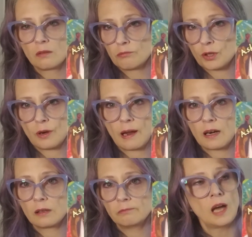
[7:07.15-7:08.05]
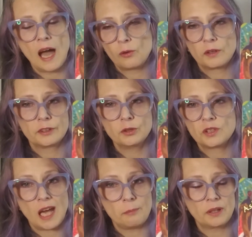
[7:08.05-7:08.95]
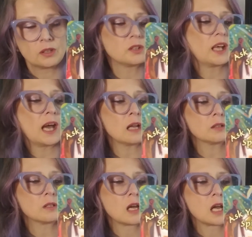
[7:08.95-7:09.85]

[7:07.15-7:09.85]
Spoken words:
prayer, however you tap into that,